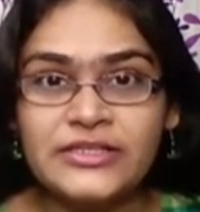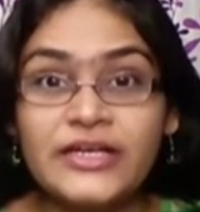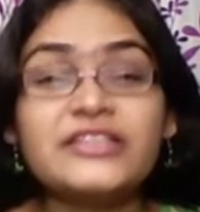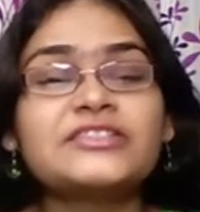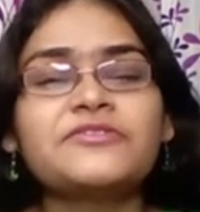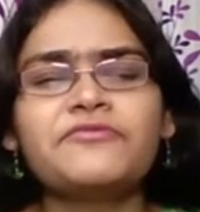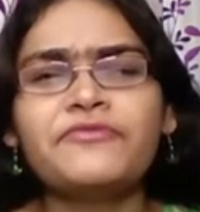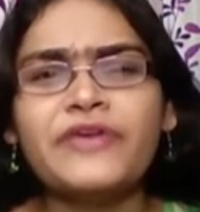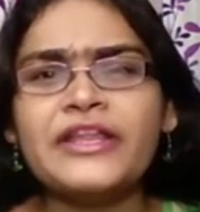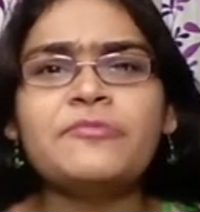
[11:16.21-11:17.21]
It's a
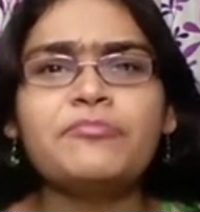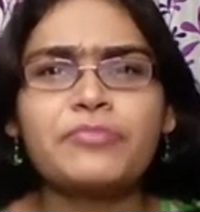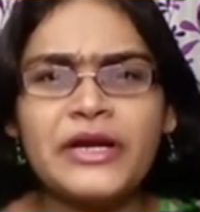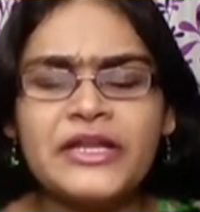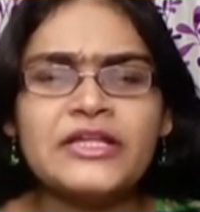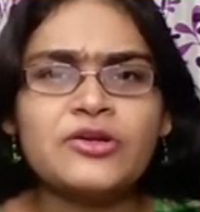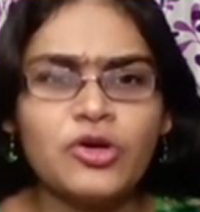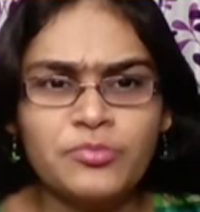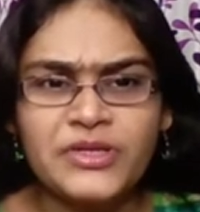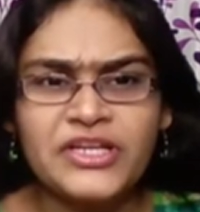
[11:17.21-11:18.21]
very pretty
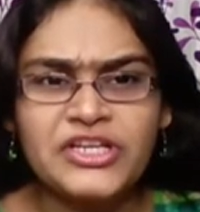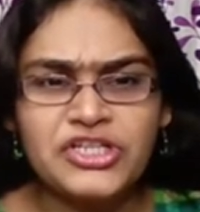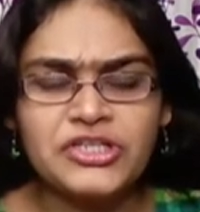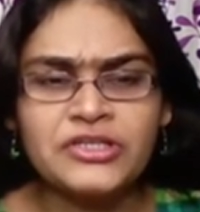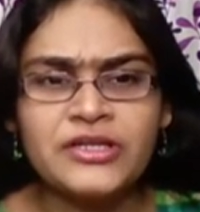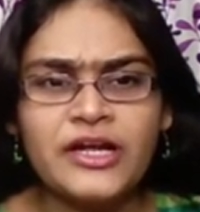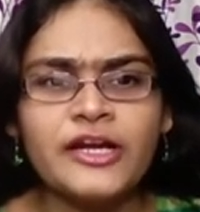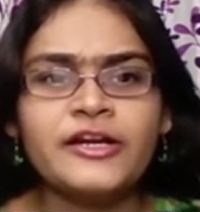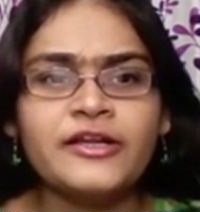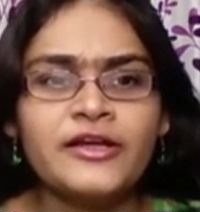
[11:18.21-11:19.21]
combination
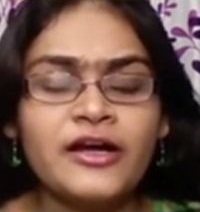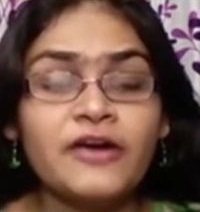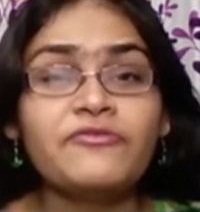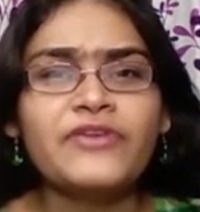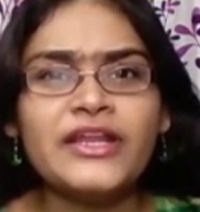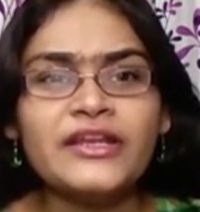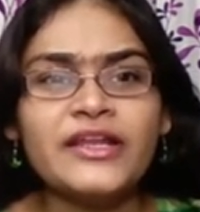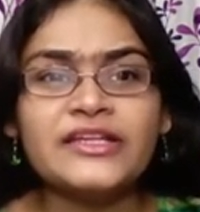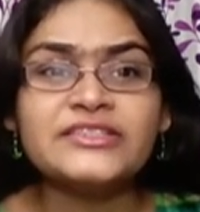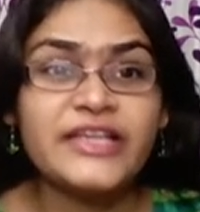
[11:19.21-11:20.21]
and a very
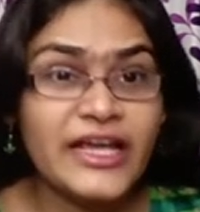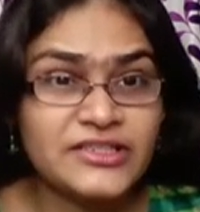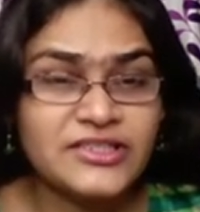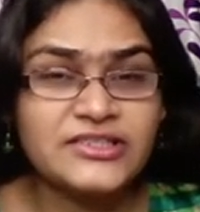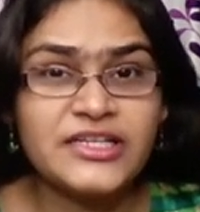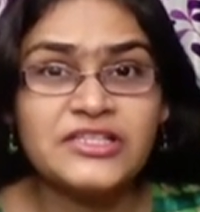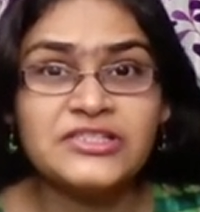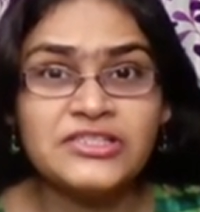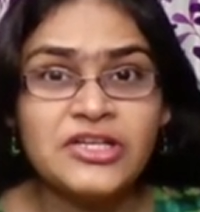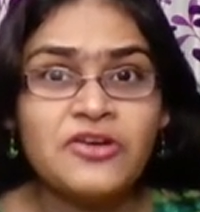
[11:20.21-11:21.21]
nice
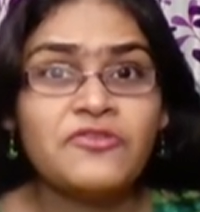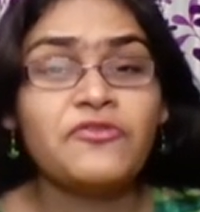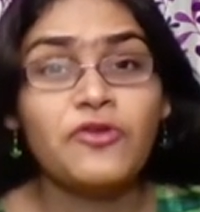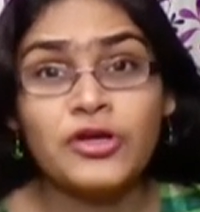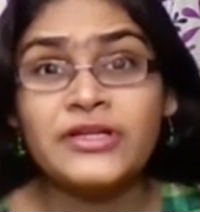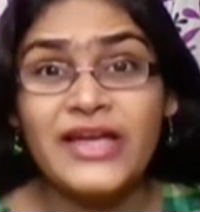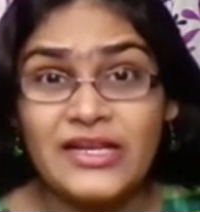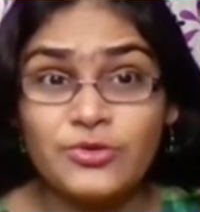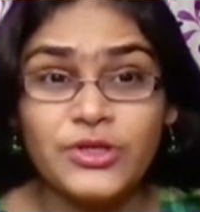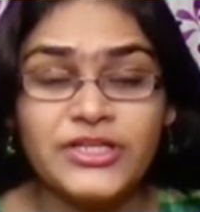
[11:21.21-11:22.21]
exercise for
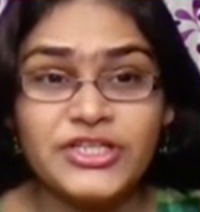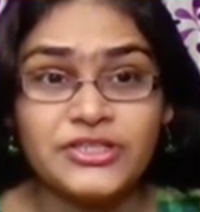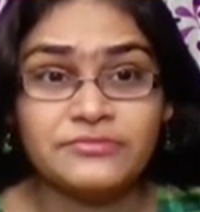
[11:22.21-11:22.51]
calculation.